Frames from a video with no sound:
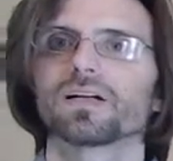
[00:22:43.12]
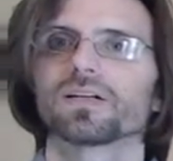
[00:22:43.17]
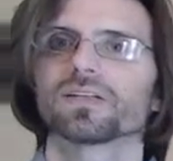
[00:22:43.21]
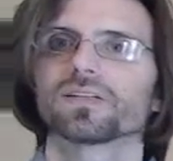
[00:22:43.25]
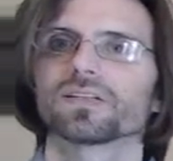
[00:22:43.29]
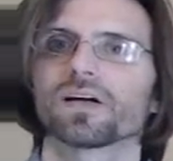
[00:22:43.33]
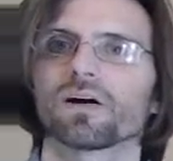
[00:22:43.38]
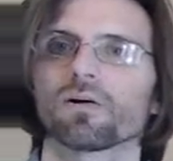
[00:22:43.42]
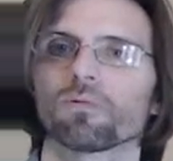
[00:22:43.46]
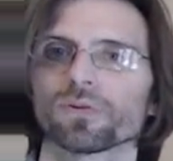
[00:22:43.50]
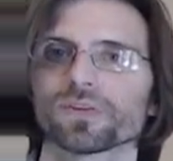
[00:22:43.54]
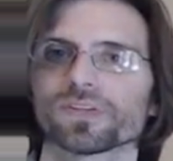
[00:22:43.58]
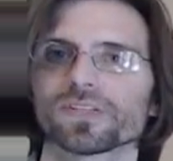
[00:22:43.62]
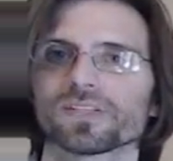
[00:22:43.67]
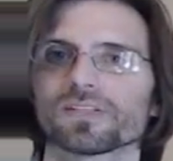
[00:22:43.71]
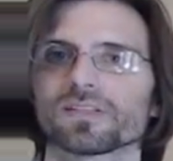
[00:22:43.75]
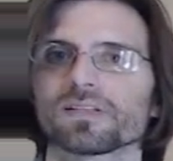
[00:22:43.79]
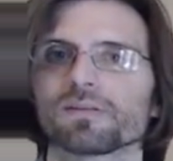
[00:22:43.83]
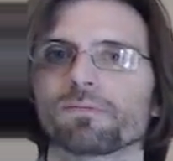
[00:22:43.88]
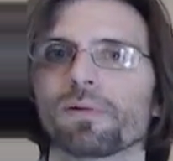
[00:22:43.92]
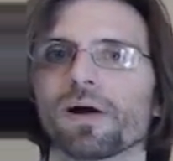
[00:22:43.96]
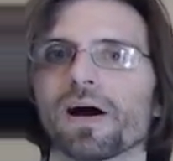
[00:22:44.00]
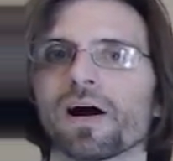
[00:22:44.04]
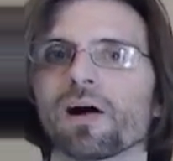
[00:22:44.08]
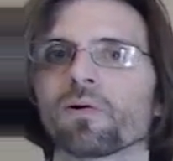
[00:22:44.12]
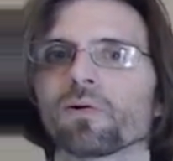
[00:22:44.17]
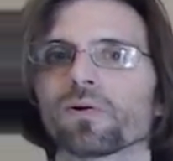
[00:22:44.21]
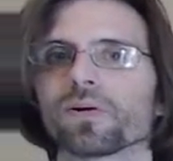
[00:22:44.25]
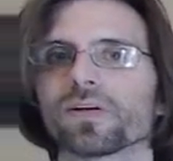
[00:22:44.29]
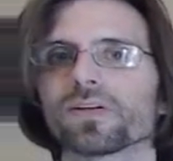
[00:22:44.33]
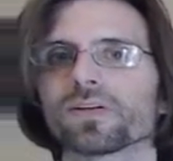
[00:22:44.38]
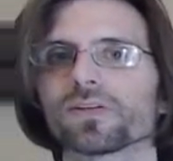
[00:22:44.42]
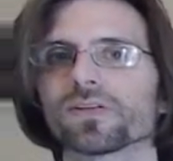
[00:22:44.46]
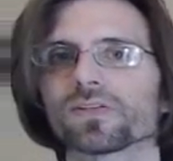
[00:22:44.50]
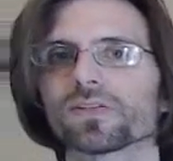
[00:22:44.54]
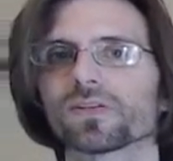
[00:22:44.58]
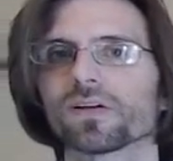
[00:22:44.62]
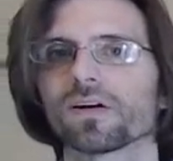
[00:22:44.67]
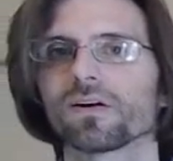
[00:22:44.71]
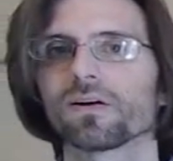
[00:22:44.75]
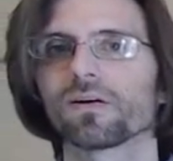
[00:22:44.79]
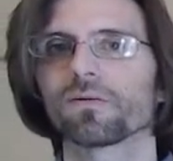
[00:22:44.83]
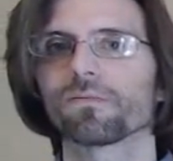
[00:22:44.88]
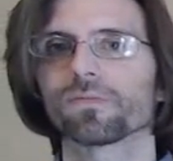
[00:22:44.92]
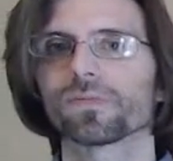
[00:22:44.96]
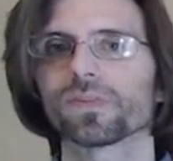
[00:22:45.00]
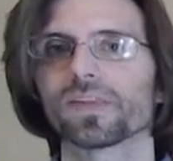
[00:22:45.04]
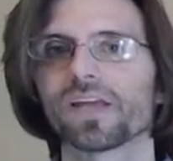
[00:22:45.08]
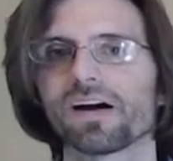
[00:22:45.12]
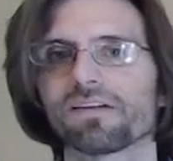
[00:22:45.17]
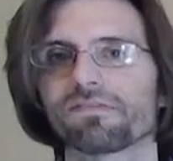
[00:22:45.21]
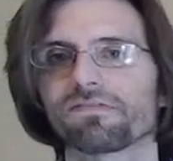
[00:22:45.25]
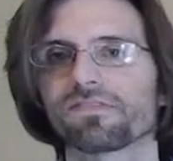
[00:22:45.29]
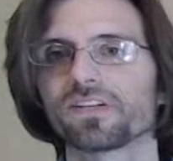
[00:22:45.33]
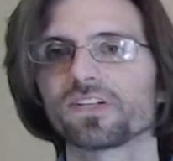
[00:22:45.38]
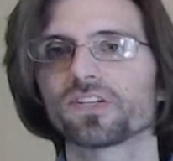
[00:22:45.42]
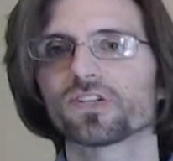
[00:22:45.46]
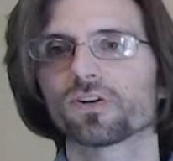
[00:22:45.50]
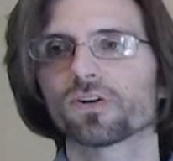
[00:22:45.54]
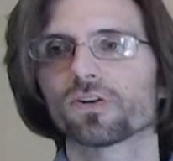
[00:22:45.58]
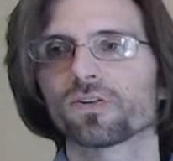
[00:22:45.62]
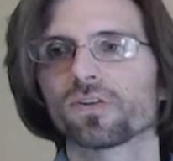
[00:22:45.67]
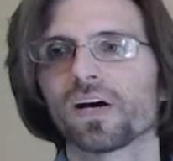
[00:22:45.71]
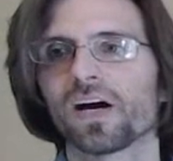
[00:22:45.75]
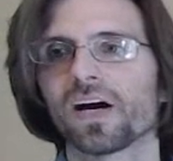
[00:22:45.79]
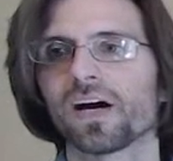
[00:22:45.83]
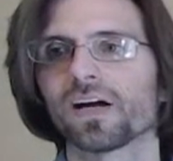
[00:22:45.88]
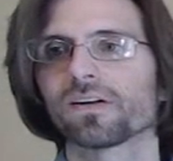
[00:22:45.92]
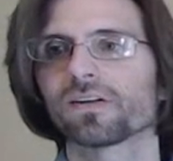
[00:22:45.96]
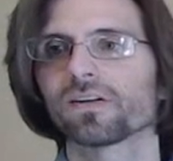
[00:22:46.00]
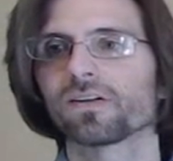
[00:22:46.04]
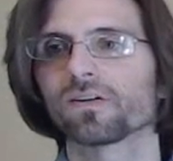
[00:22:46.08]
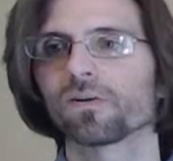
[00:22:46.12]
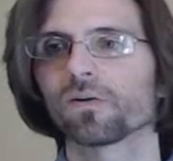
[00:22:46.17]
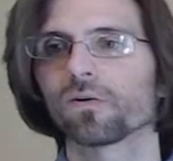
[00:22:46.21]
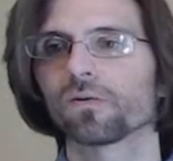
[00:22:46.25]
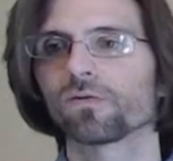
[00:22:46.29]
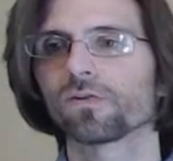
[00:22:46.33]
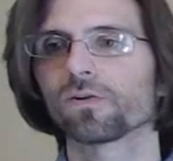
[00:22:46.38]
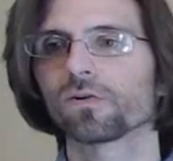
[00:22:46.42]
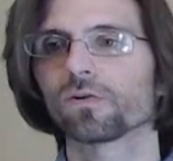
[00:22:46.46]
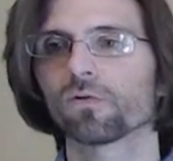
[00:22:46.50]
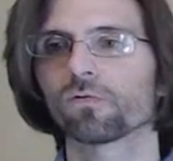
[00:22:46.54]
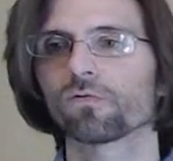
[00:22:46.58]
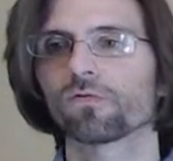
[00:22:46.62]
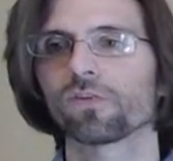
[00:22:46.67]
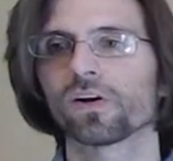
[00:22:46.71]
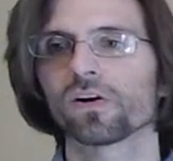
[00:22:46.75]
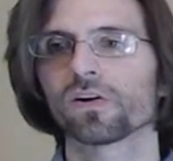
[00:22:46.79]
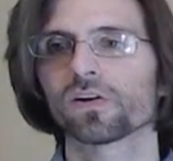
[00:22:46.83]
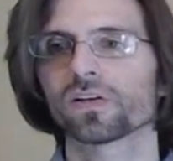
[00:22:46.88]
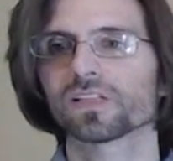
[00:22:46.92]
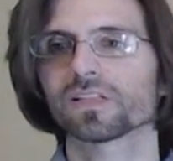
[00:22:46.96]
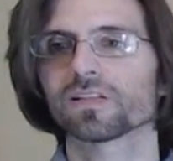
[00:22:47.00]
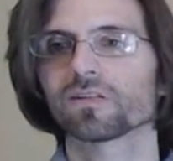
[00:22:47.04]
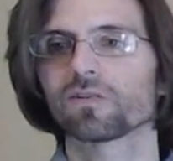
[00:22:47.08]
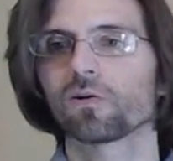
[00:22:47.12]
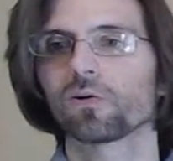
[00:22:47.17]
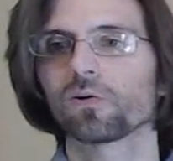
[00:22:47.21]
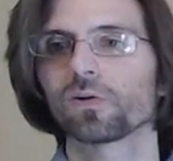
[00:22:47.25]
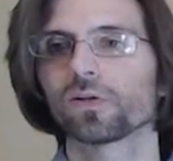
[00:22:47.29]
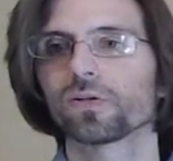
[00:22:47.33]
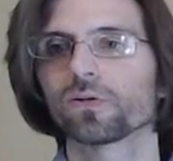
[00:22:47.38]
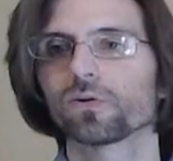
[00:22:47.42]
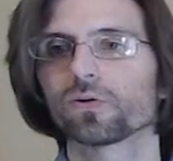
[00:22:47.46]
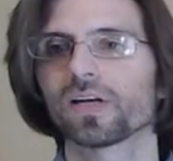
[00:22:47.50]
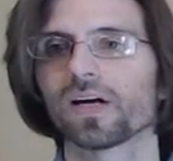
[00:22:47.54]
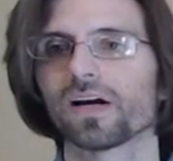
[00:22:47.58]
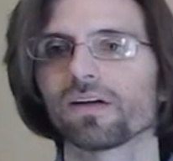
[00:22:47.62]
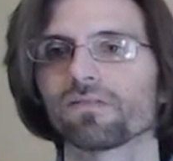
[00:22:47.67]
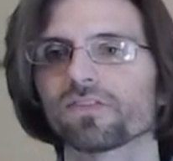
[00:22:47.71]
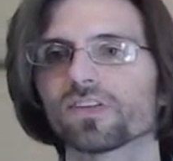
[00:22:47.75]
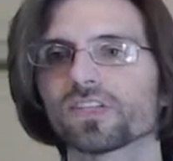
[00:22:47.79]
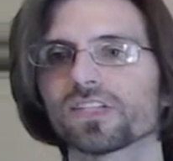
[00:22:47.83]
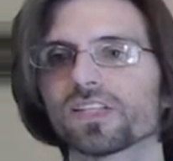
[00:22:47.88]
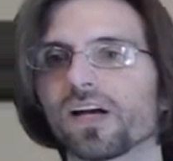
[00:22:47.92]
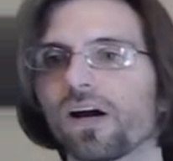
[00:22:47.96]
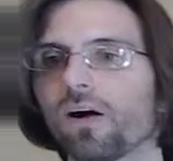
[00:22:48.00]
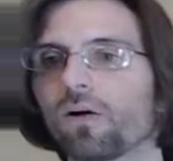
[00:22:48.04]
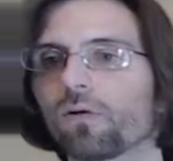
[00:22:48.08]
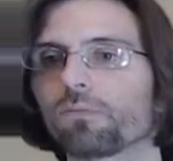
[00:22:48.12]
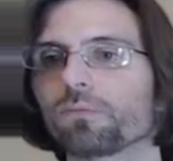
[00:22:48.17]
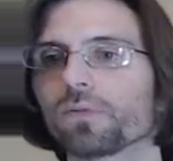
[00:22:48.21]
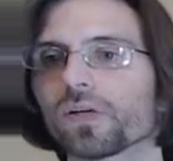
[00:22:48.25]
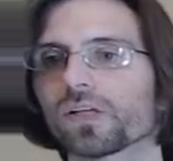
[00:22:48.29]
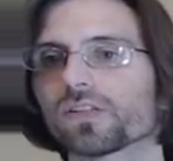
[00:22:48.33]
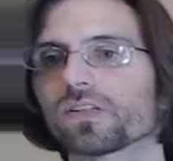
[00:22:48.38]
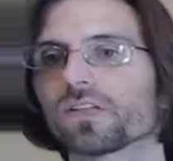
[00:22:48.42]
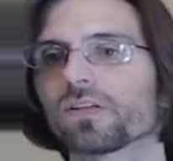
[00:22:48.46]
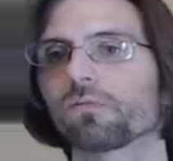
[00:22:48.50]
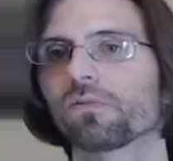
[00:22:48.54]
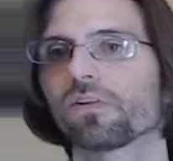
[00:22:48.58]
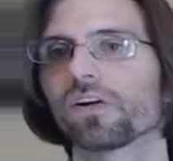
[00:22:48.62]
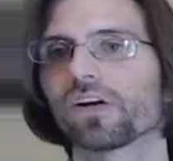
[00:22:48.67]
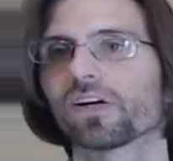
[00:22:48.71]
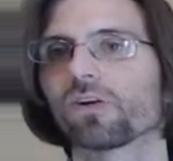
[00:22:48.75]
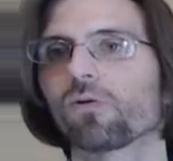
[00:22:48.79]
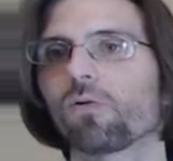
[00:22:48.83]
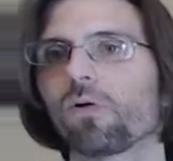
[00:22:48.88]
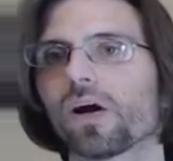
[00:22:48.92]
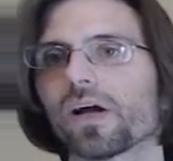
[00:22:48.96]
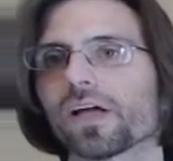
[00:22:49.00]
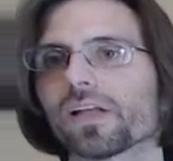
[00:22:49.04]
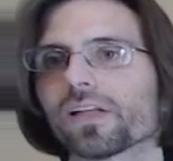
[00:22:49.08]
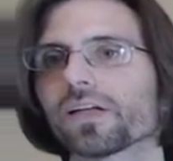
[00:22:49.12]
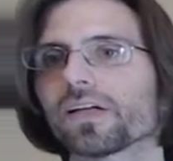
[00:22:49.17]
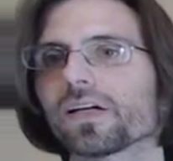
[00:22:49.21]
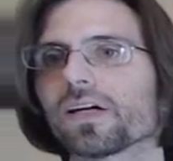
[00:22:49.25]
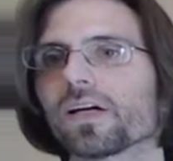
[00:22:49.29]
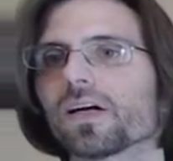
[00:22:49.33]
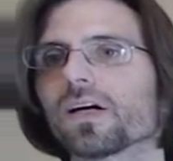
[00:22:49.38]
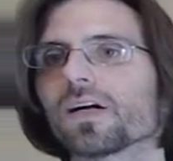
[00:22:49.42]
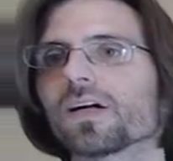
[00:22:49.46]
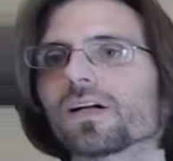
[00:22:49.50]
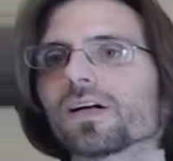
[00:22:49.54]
Now, what this is about is that feature that, you know, if you go very slowly, you can have the sound mix in very quietly.